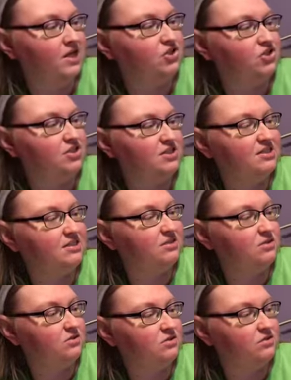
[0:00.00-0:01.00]
Jesus
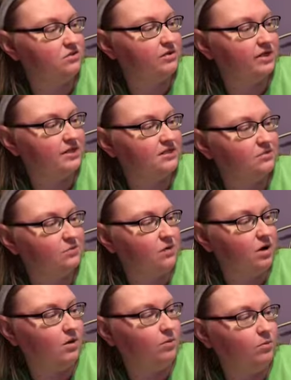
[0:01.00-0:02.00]
told stories
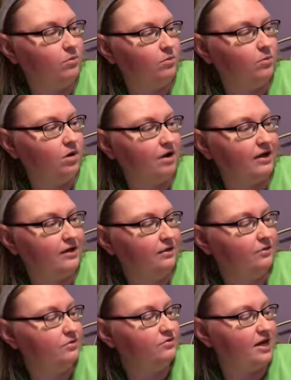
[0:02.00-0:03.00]
while walking
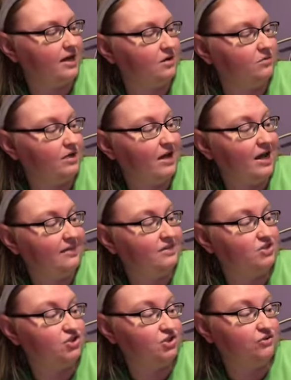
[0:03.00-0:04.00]
through town. The
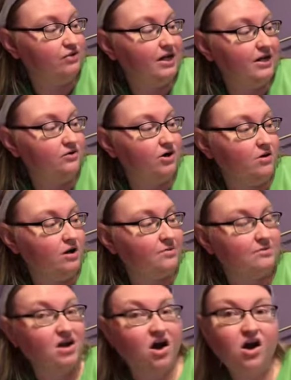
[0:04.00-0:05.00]
children and
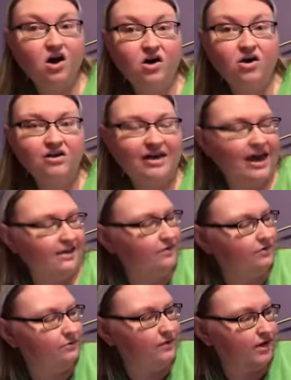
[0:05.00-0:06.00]
grown-ups all
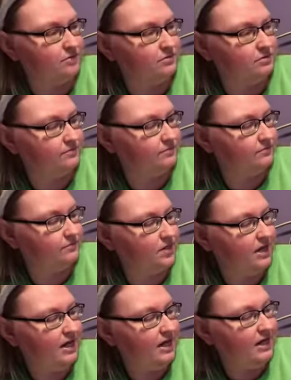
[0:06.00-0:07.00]
gathered around.
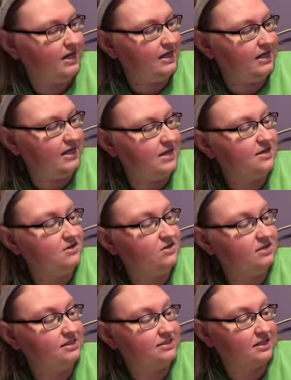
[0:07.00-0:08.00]
He healed
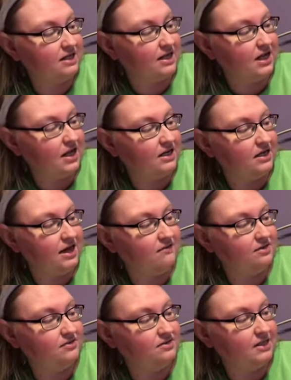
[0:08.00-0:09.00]
the sick and gave
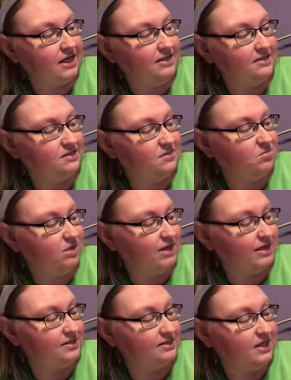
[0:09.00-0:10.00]
sight to the
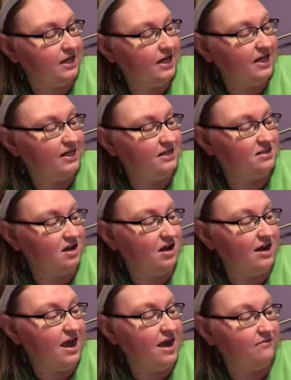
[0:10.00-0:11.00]
blind. He
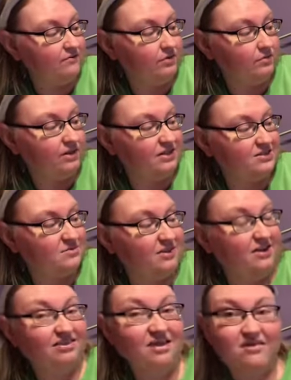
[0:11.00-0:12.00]
taught everyone to be
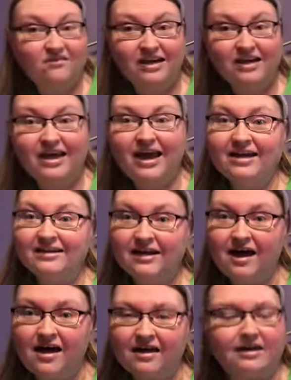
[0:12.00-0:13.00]
loving and
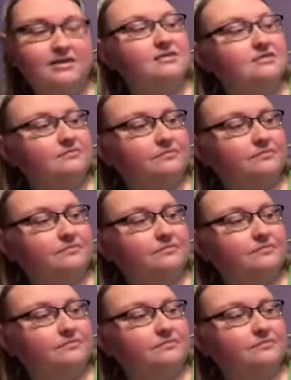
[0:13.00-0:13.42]
kind.